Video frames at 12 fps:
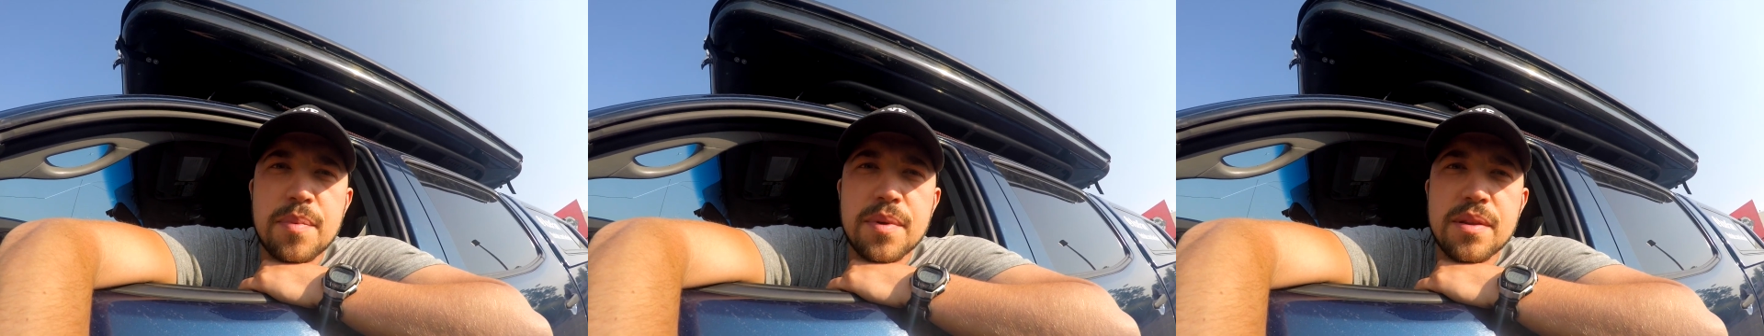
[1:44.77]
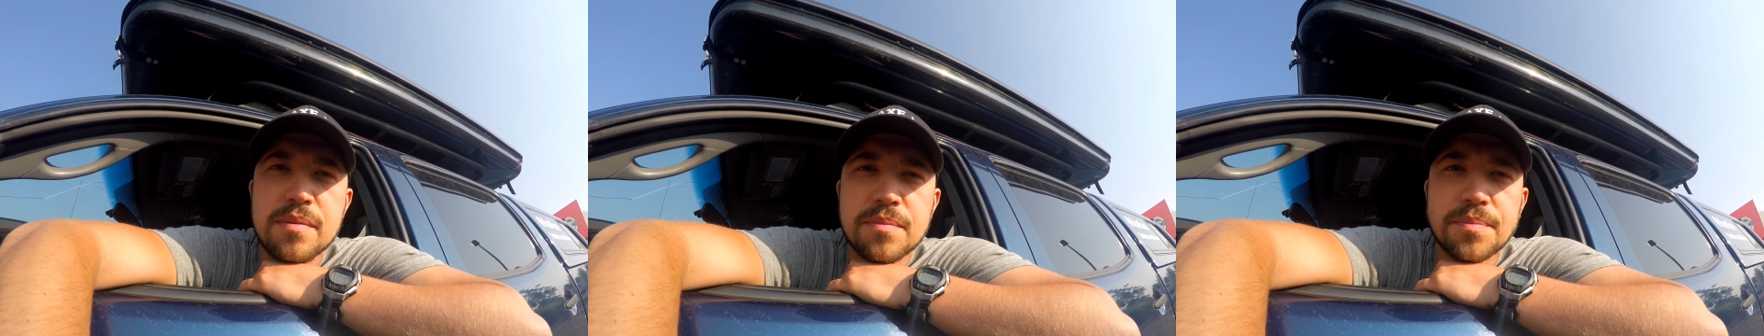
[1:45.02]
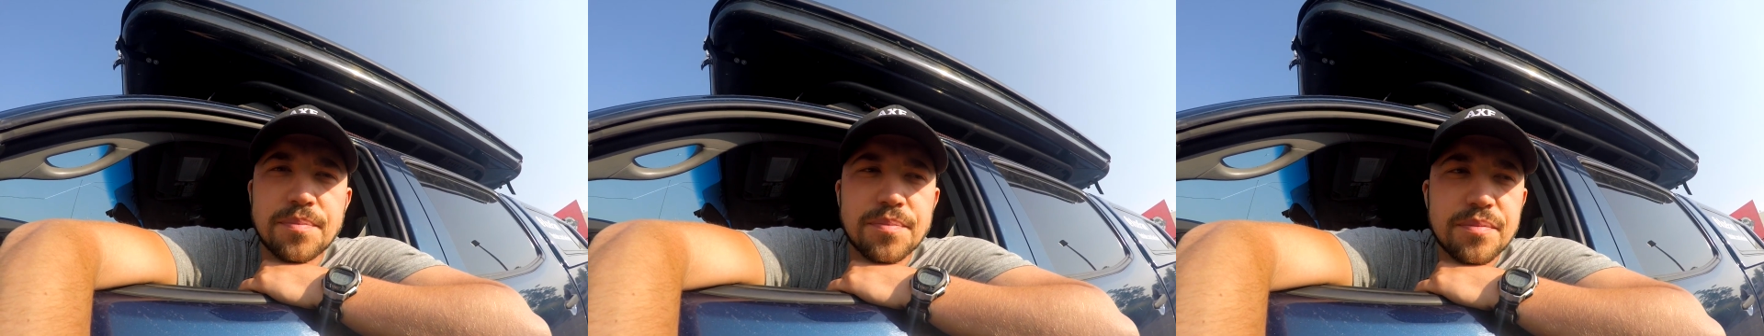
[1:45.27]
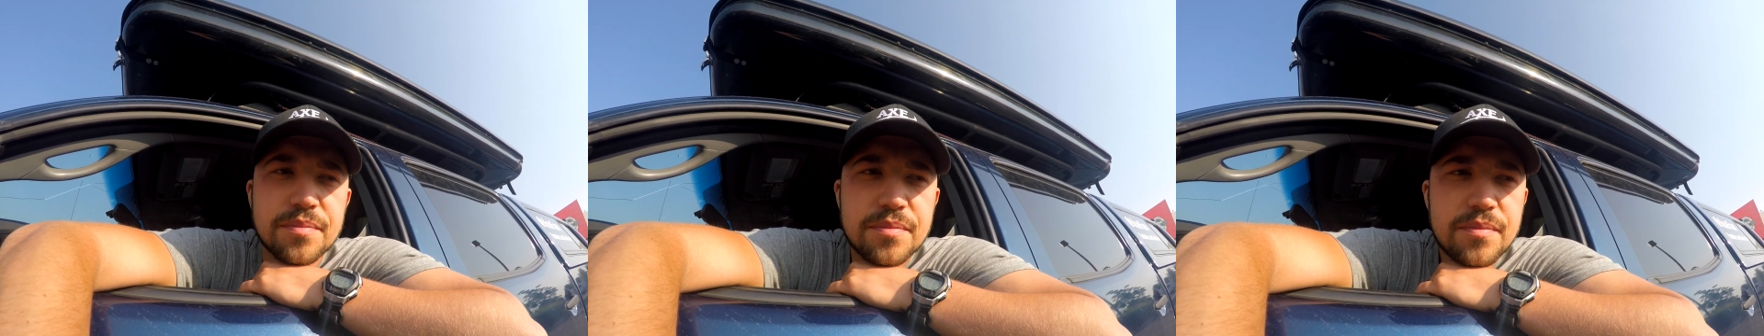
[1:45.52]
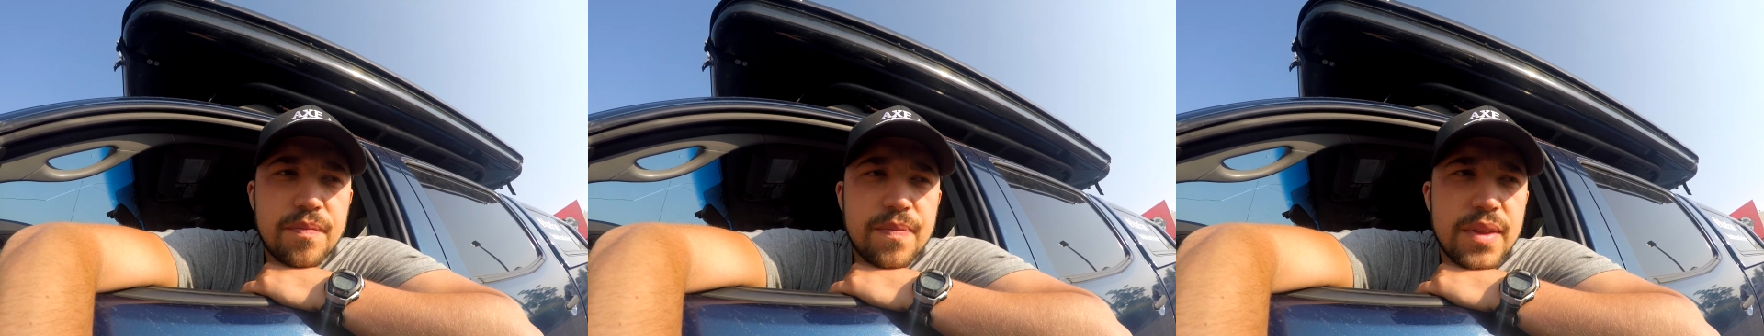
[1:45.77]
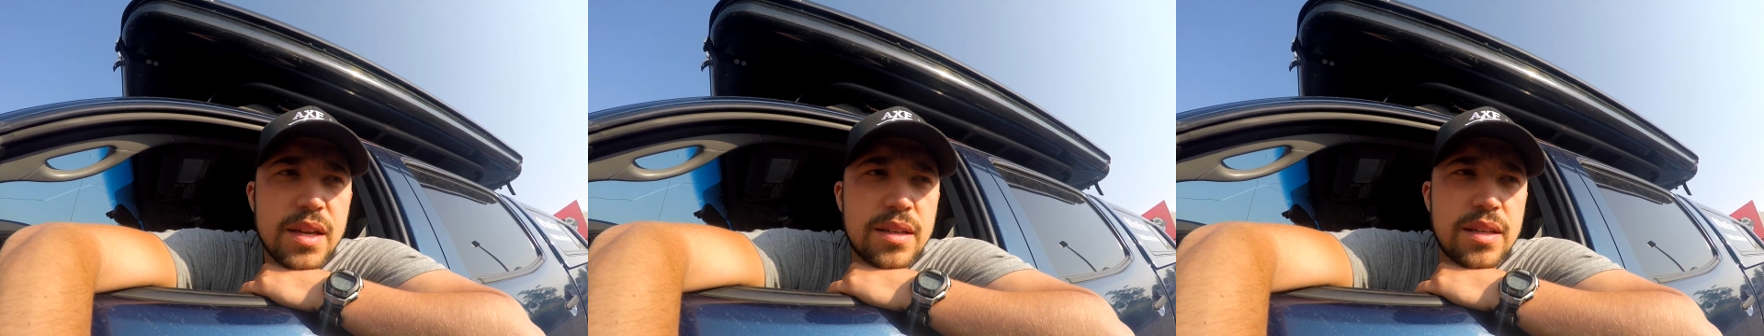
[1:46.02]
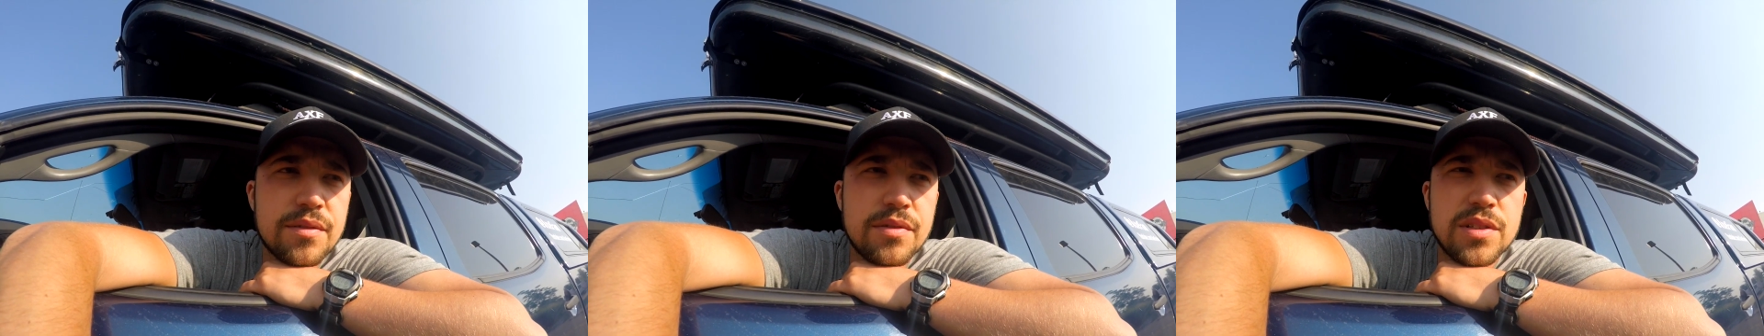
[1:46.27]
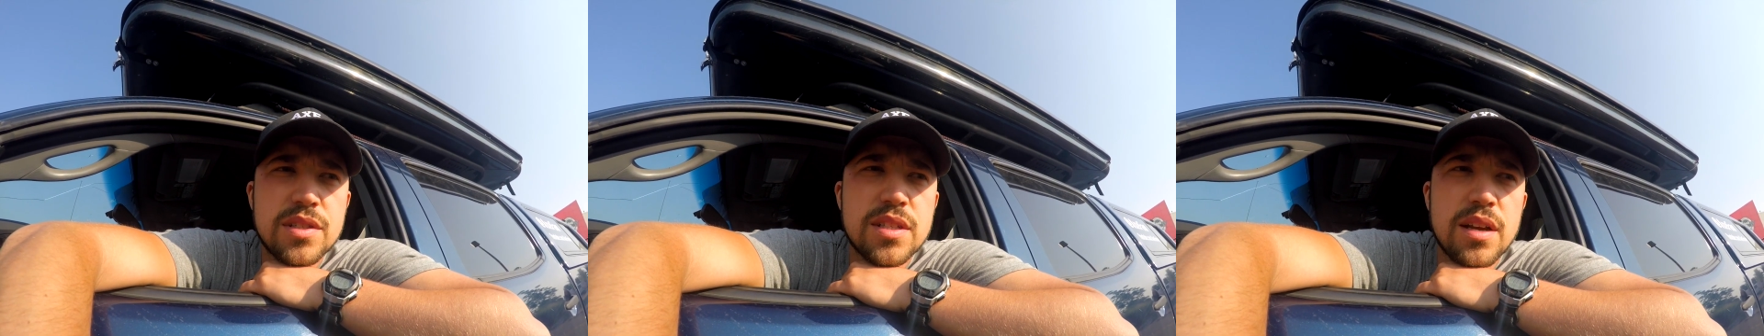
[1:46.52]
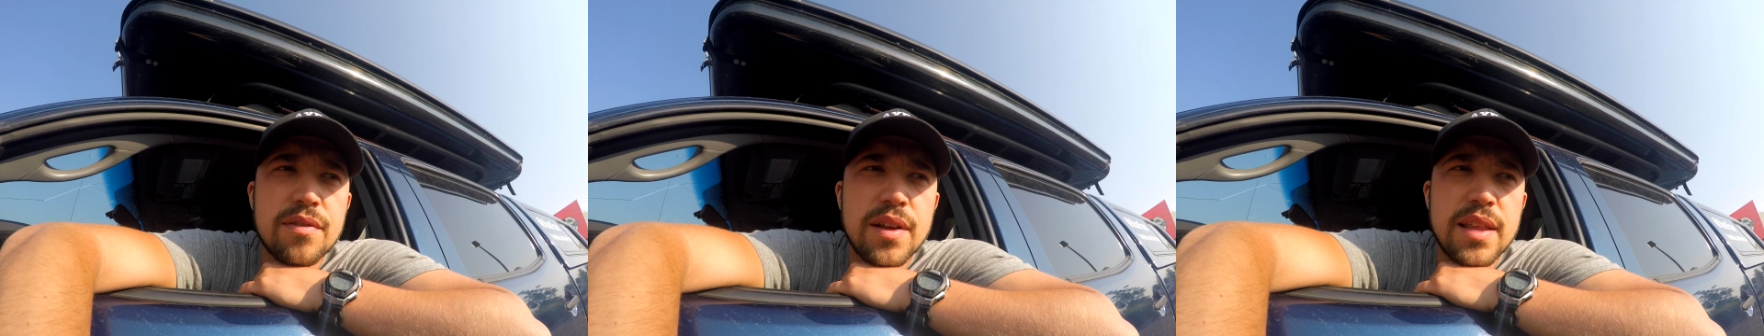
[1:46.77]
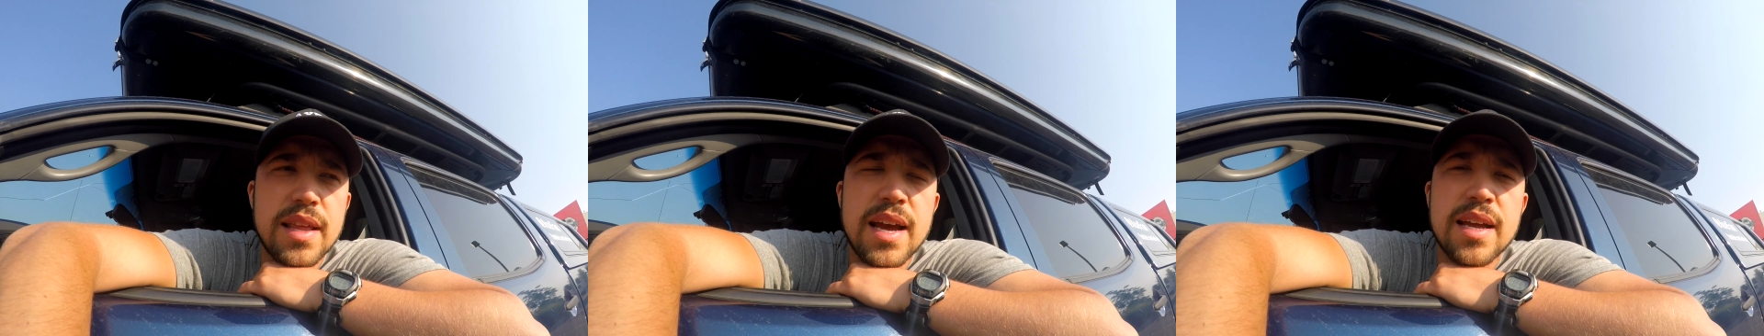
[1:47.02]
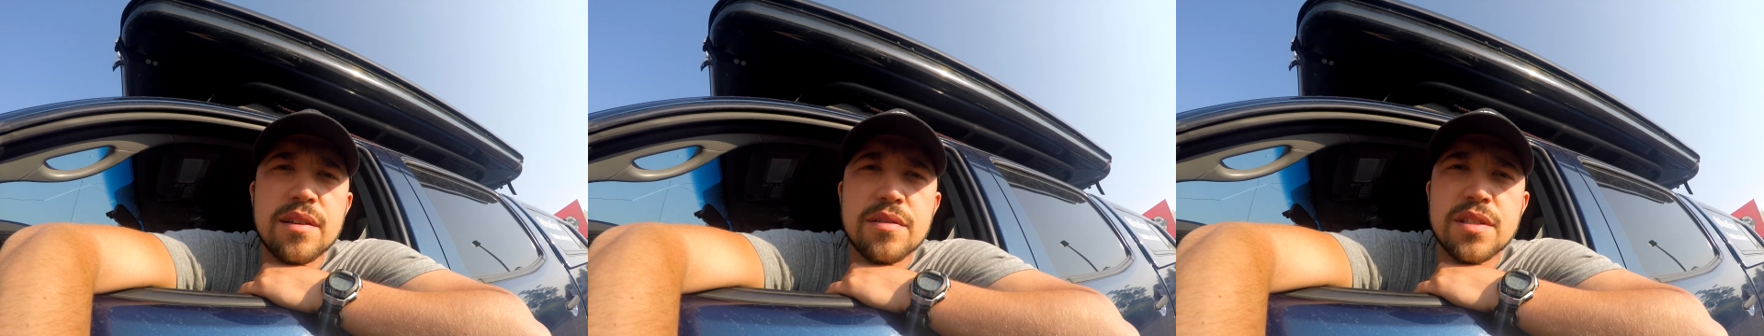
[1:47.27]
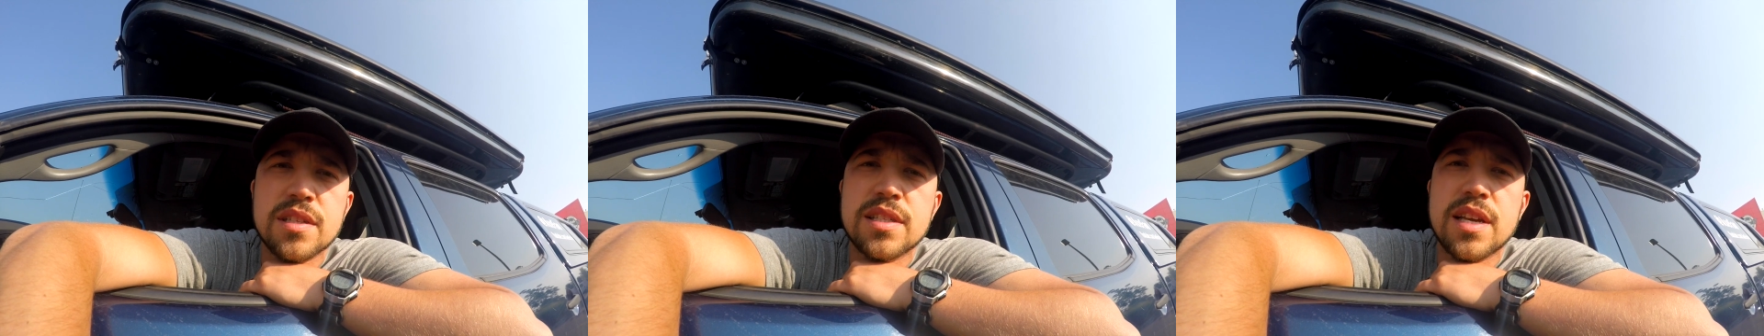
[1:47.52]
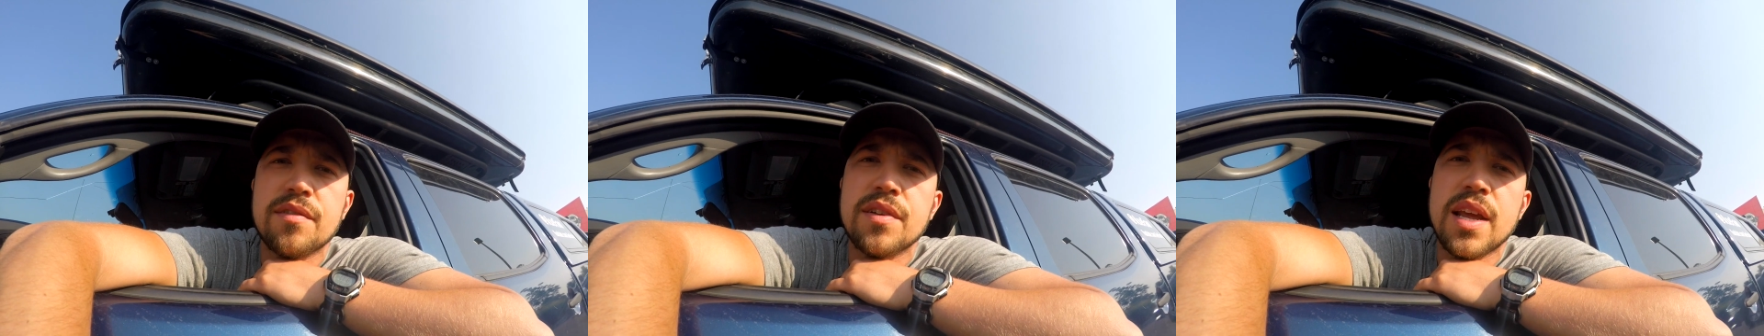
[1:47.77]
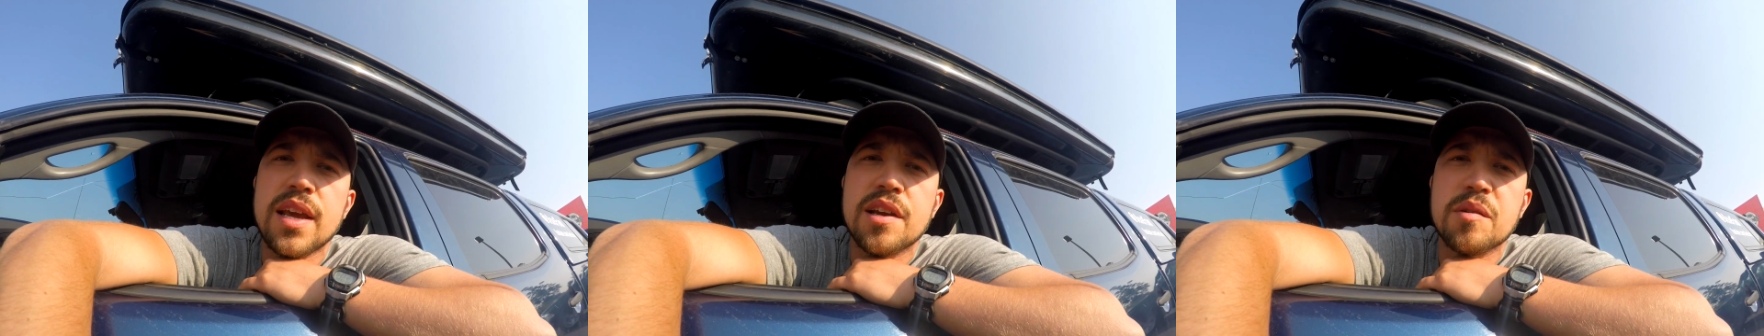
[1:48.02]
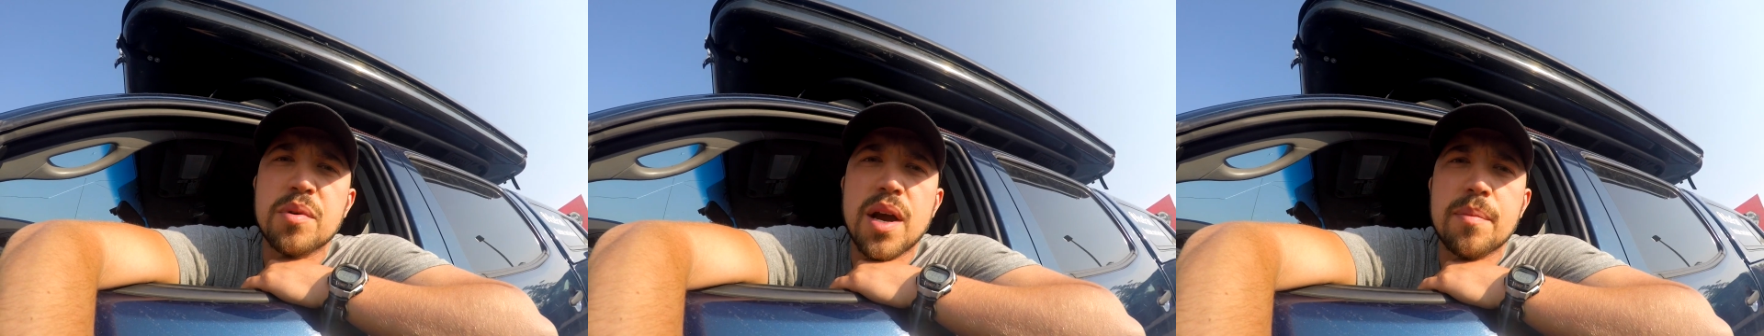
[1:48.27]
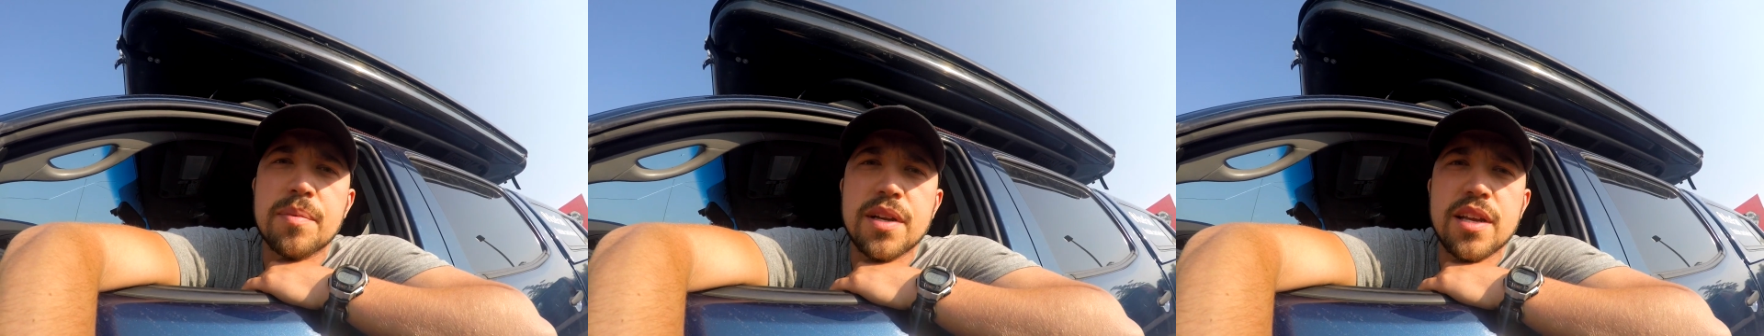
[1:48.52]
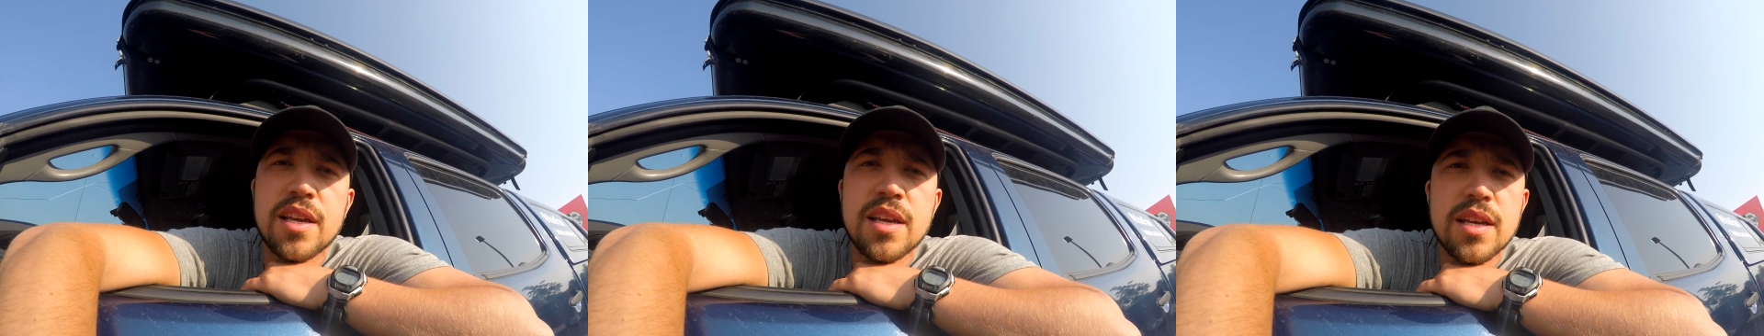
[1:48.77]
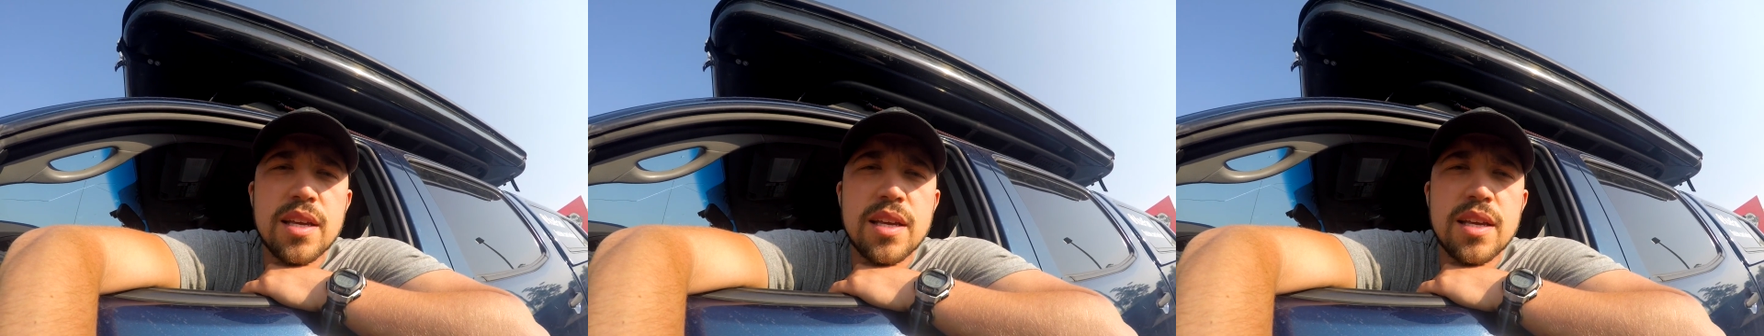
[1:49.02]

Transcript: and different stuff like that. It was a seven acre property,